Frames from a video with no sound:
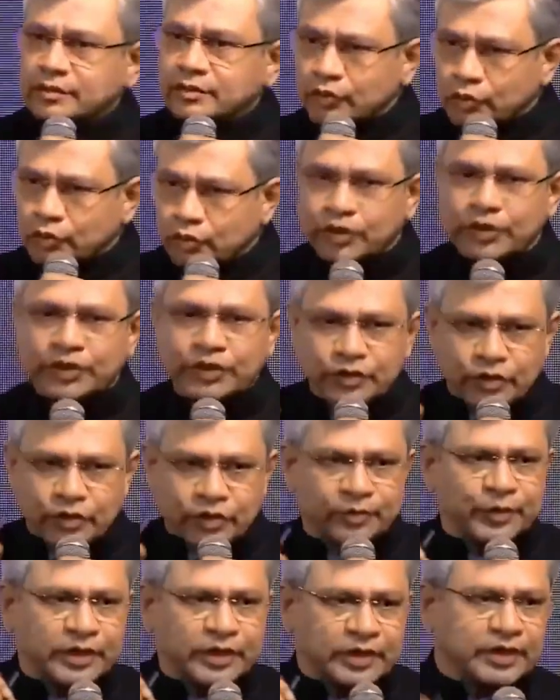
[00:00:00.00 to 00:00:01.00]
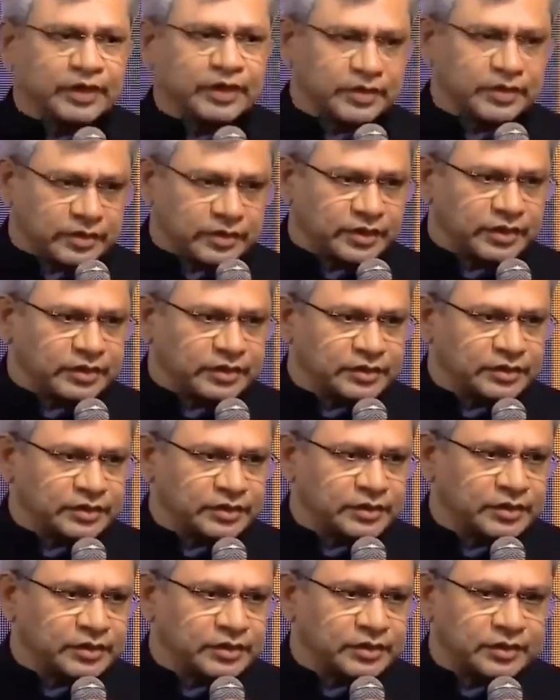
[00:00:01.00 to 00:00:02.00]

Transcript: good European countries,